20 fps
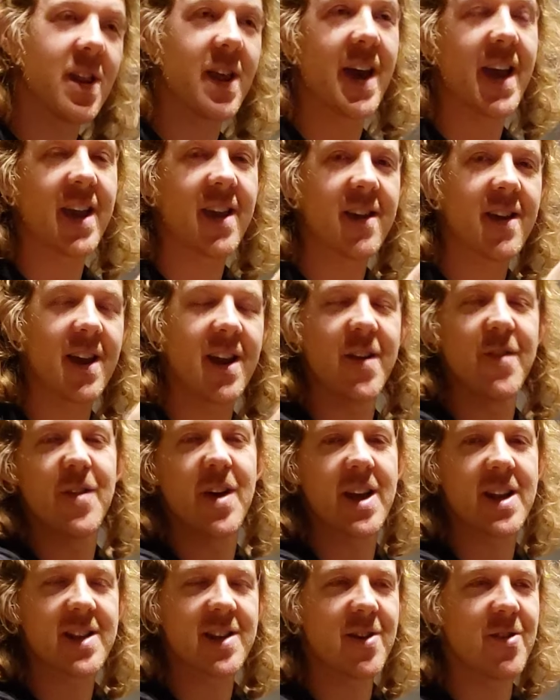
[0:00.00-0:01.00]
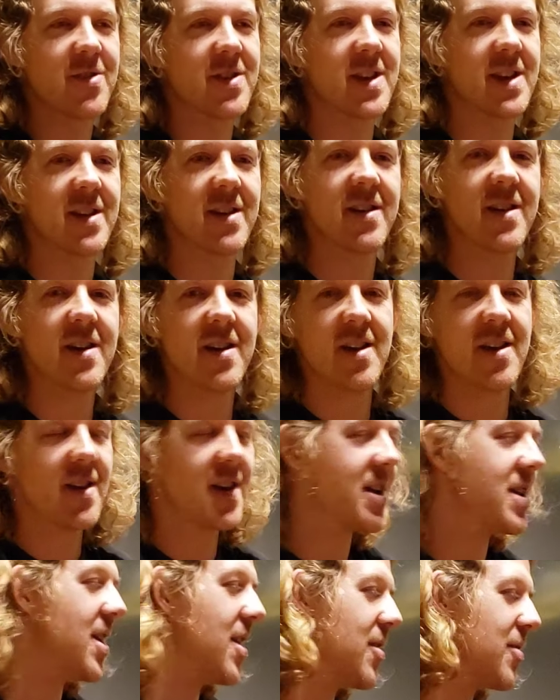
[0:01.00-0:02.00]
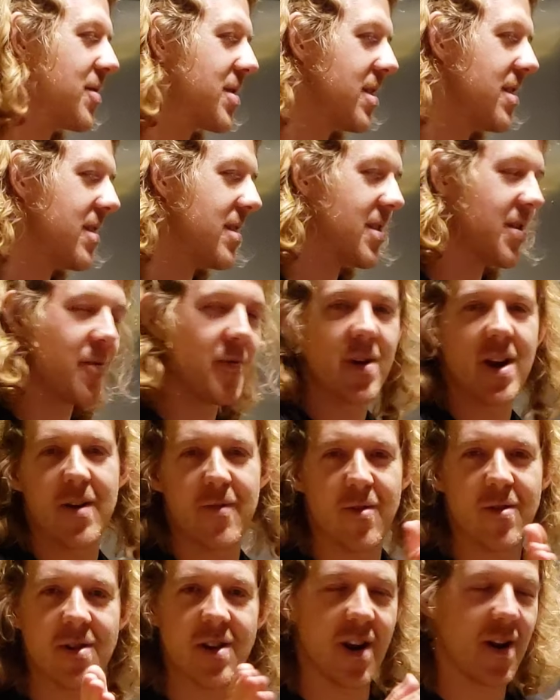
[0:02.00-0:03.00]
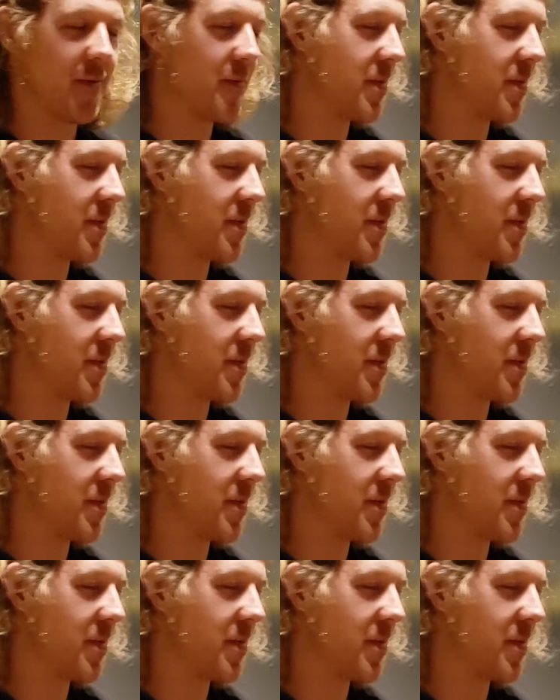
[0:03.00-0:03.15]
like kind of like tilt in, you know, to whatever, you know,